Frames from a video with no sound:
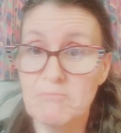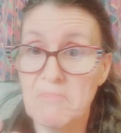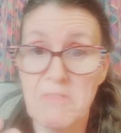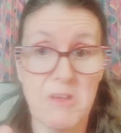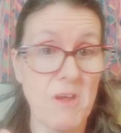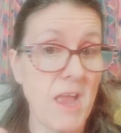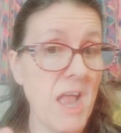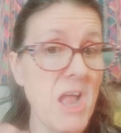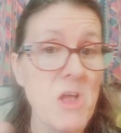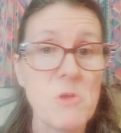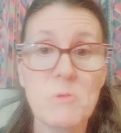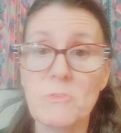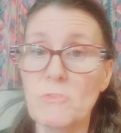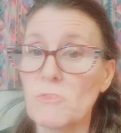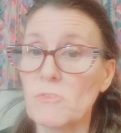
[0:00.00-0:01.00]
Their
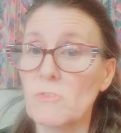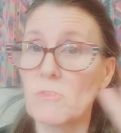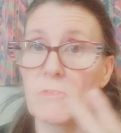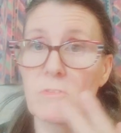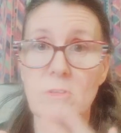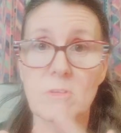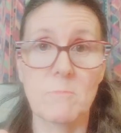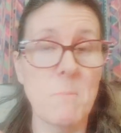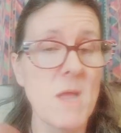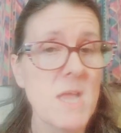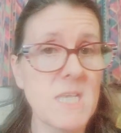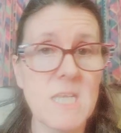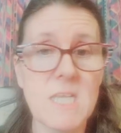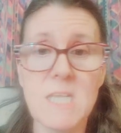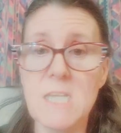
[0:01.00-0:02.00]
house, their
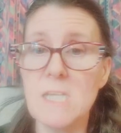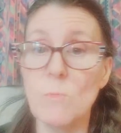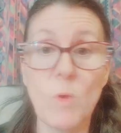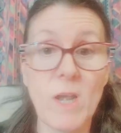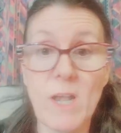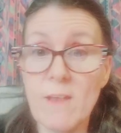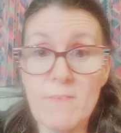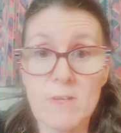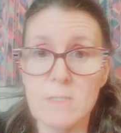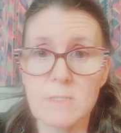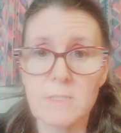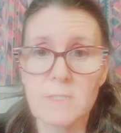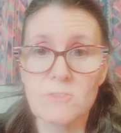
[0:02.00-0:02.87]
money, whatever.